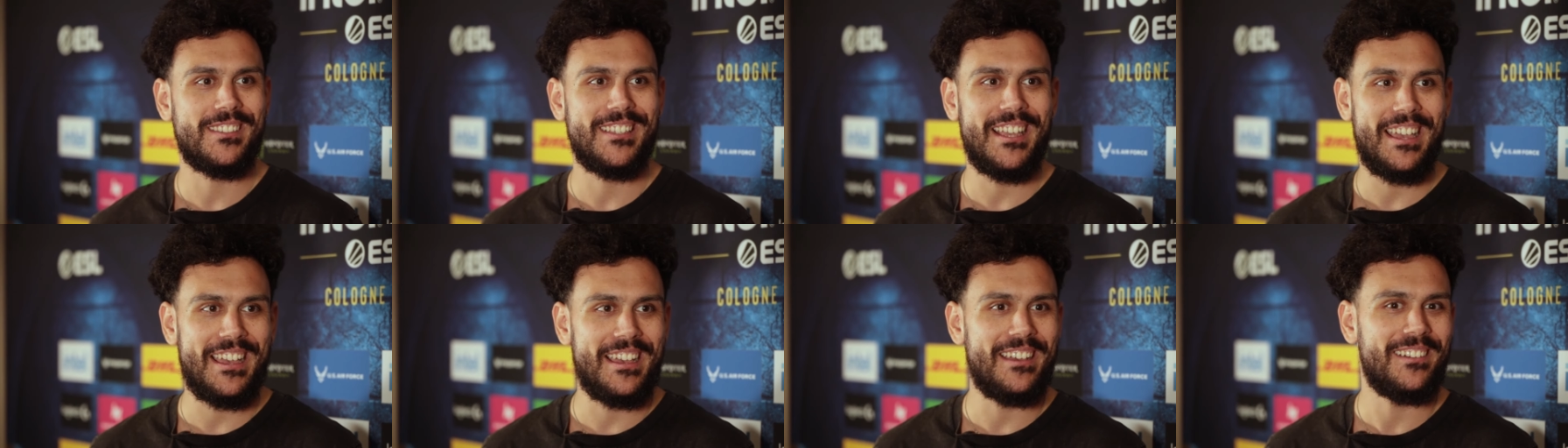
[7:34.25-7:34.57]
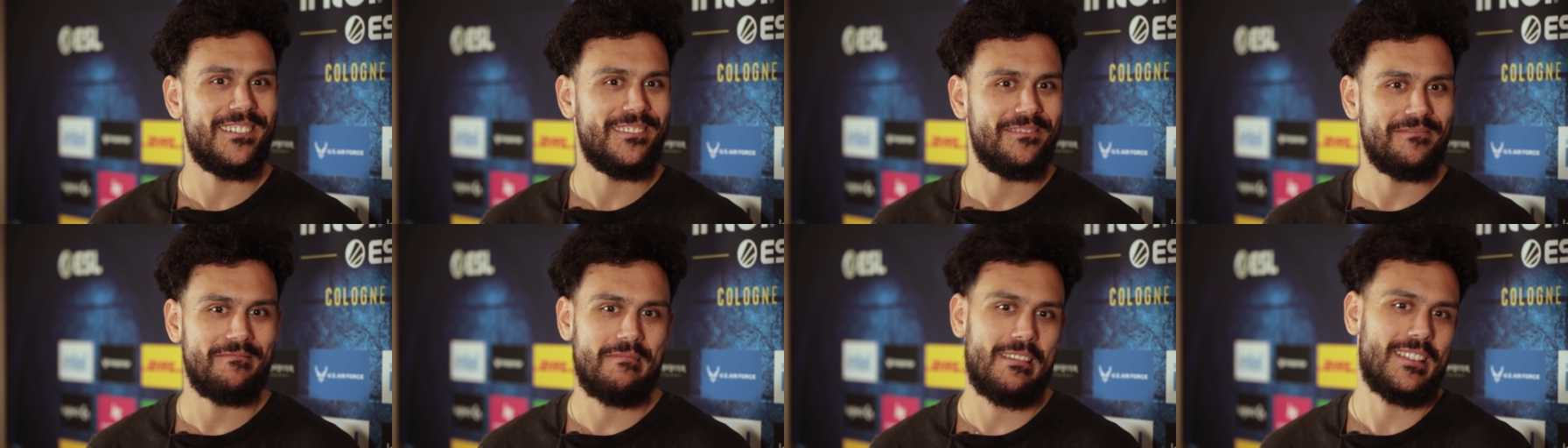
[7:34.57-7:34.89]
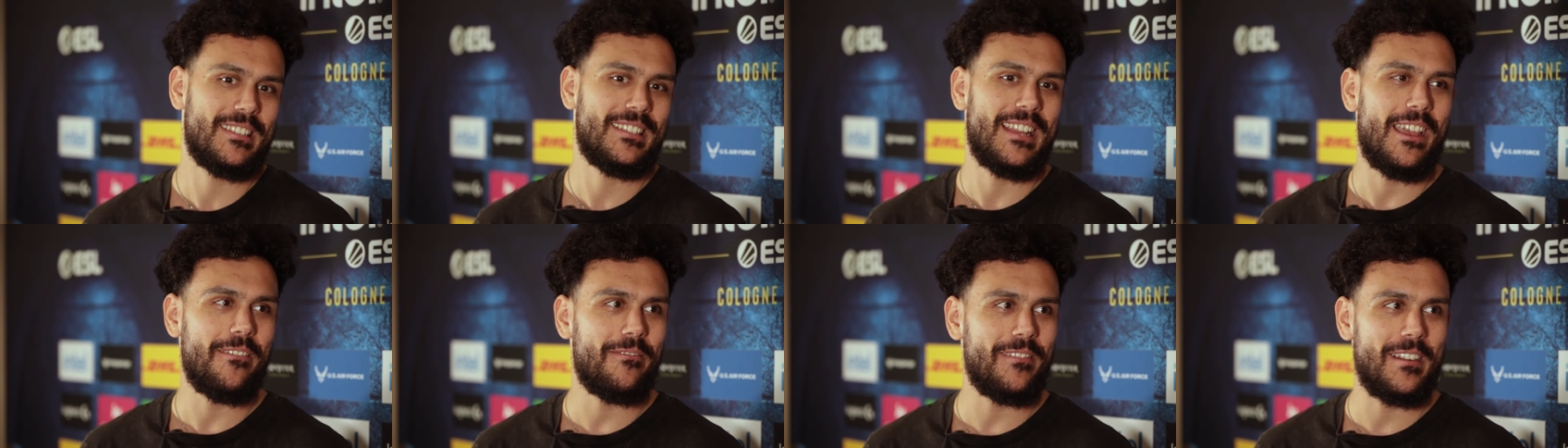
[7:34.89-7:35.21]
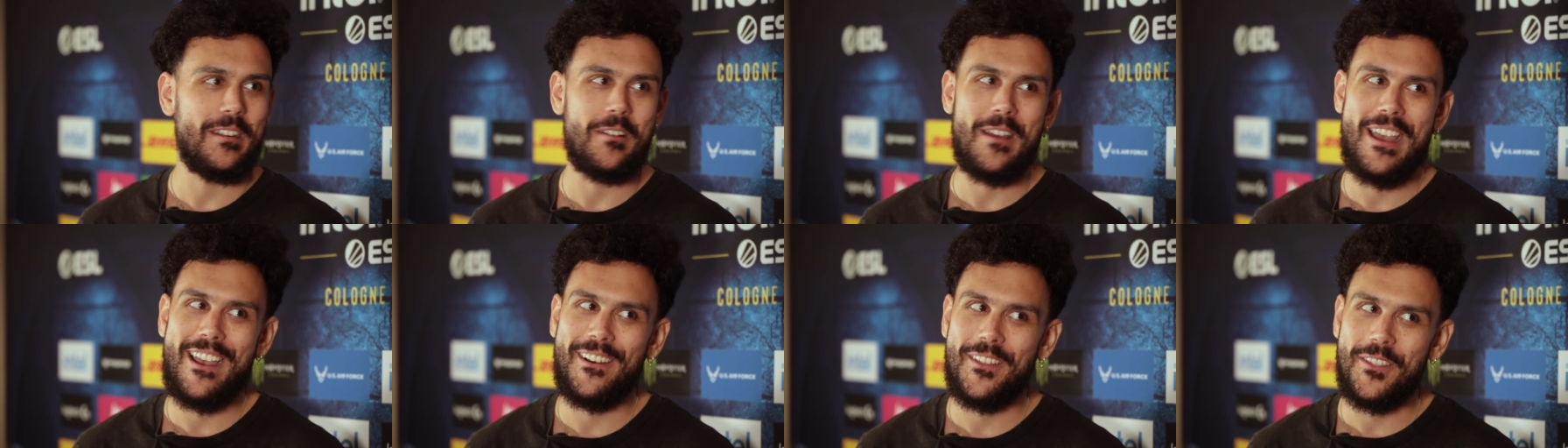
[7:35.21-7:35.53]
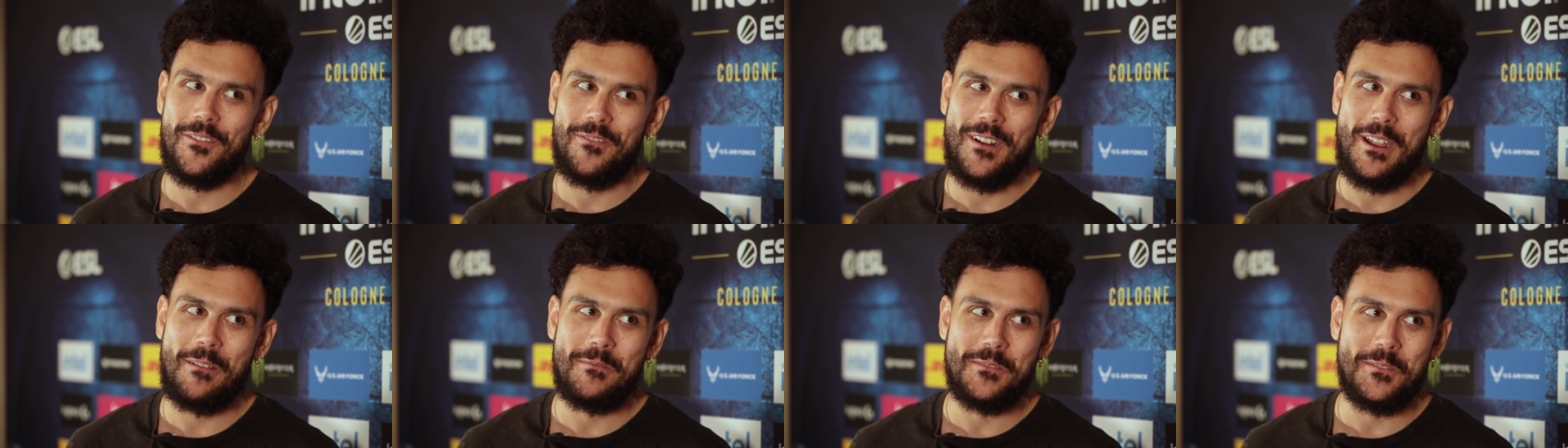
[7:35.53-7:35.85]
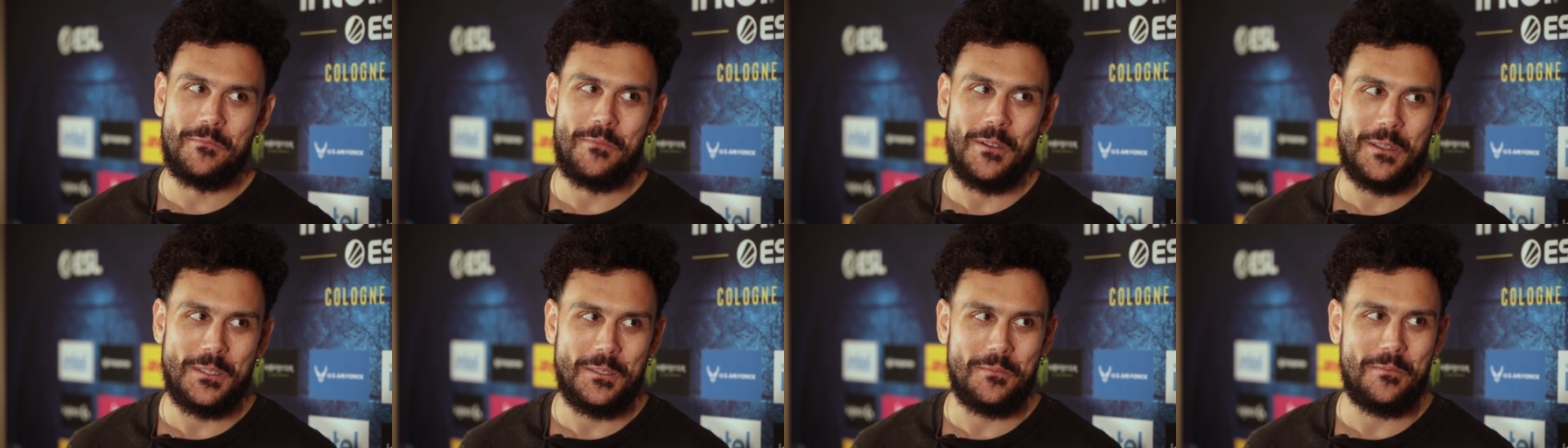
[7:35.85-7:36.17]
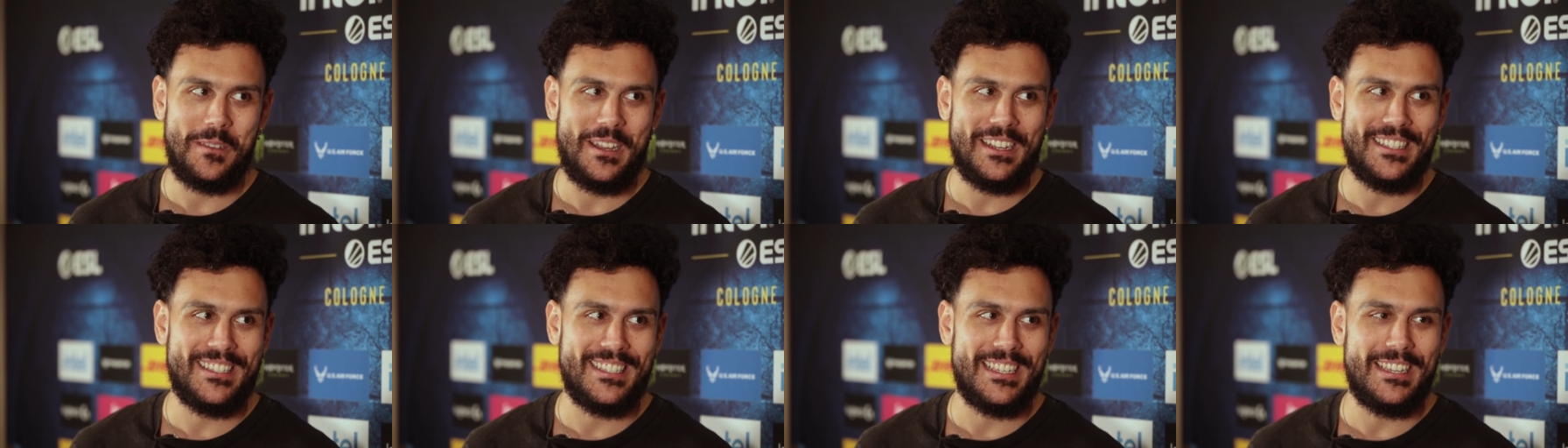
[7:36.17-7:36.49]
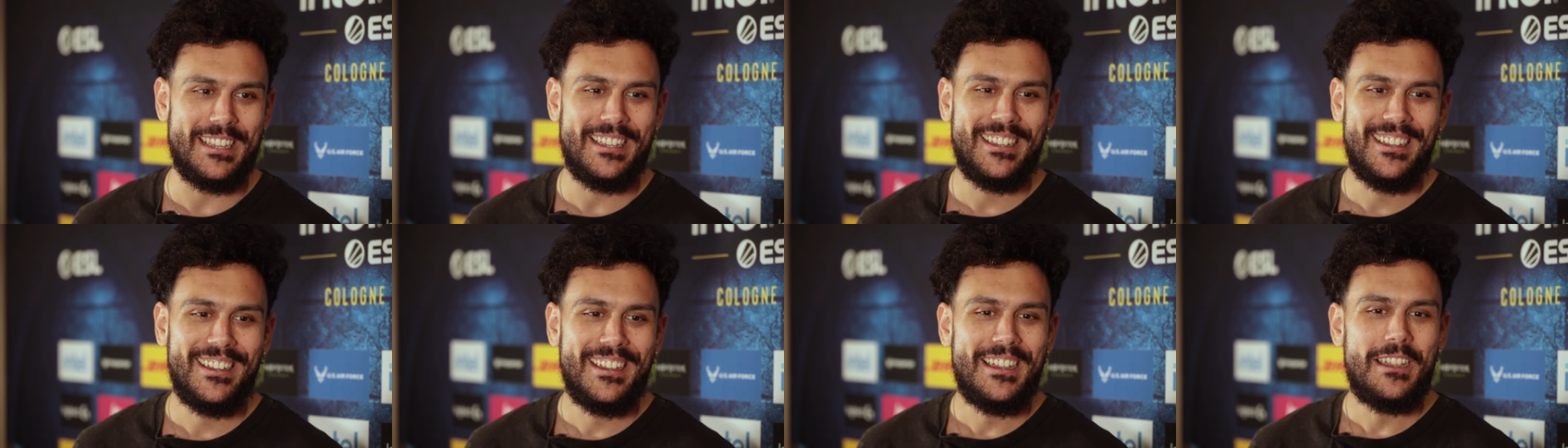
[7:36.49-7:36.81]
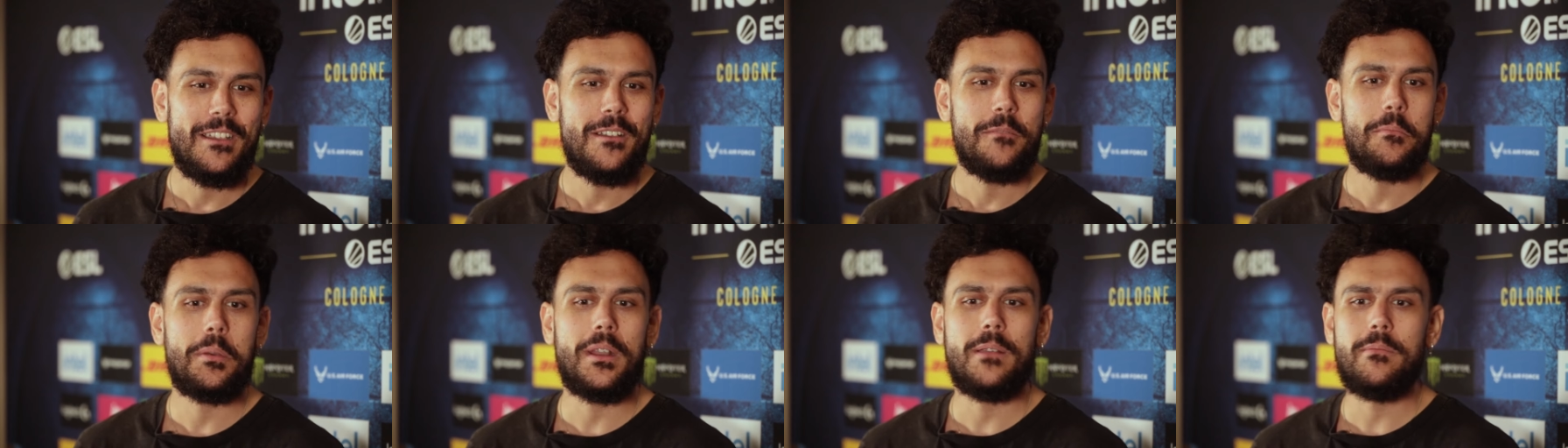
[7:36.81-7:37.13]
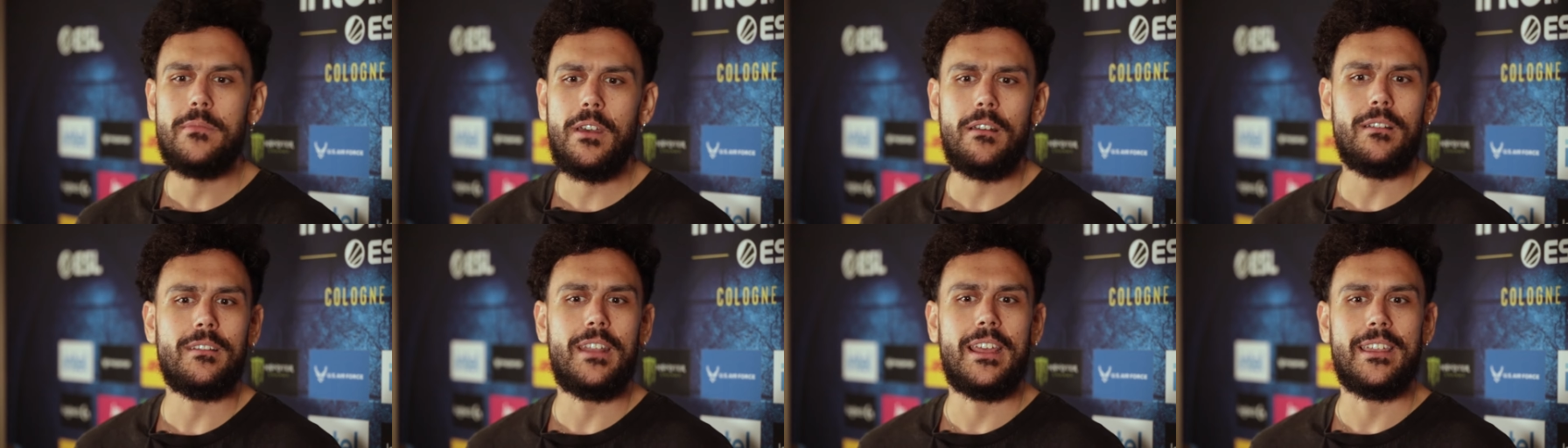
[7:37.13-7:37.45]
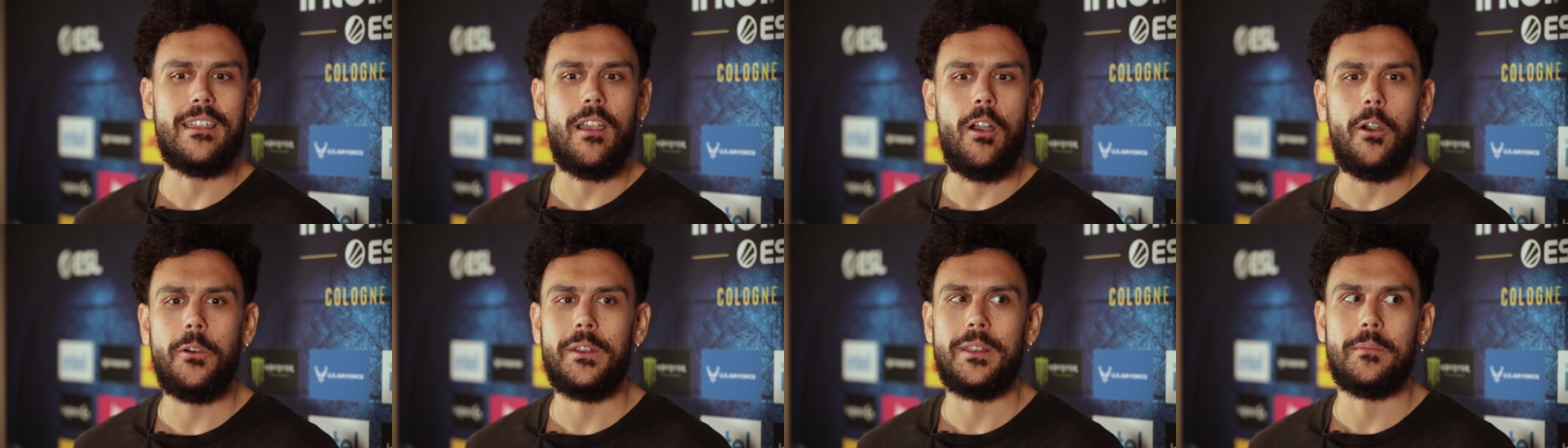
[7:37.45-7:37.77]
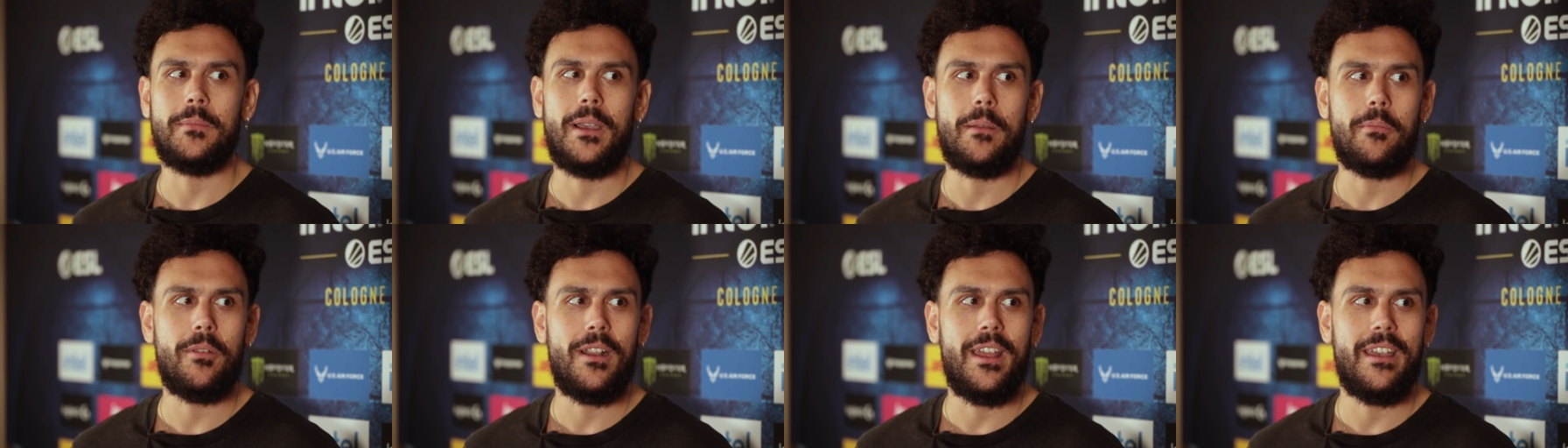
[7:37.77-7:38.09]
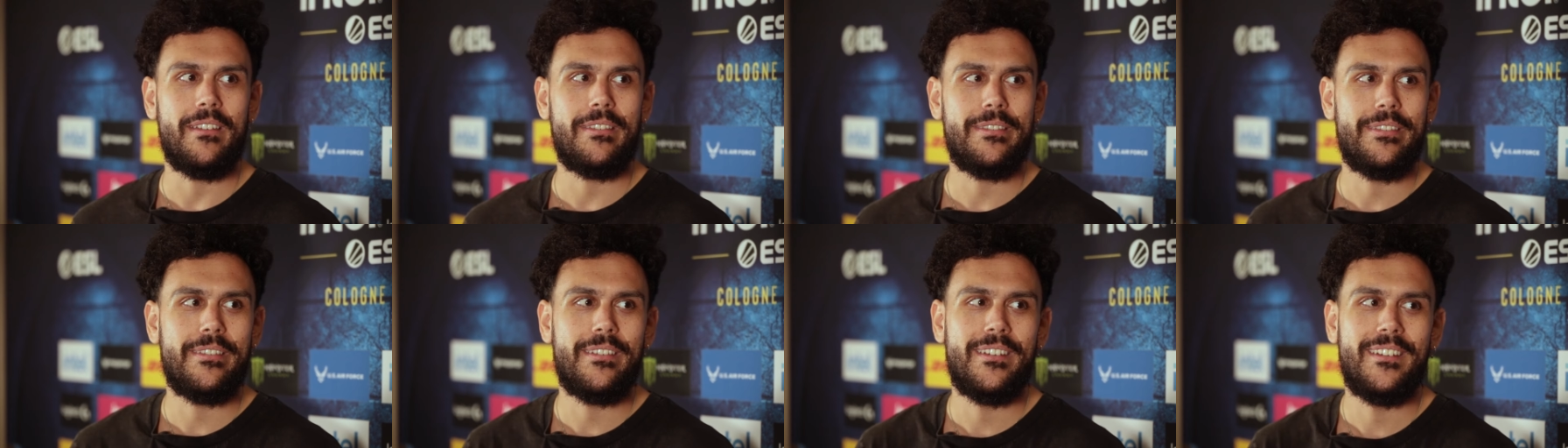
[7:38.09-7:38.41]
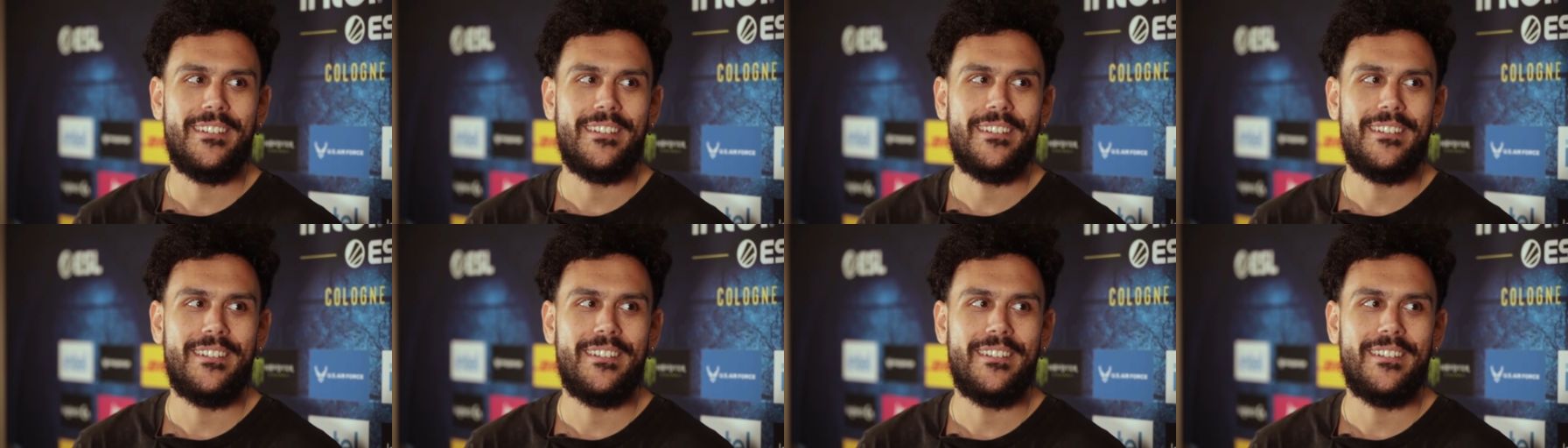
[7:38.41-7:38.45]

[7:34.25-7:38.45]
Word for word: Yeah, it's definitely not out of the realms of possibility. But I'm not like holding my breath.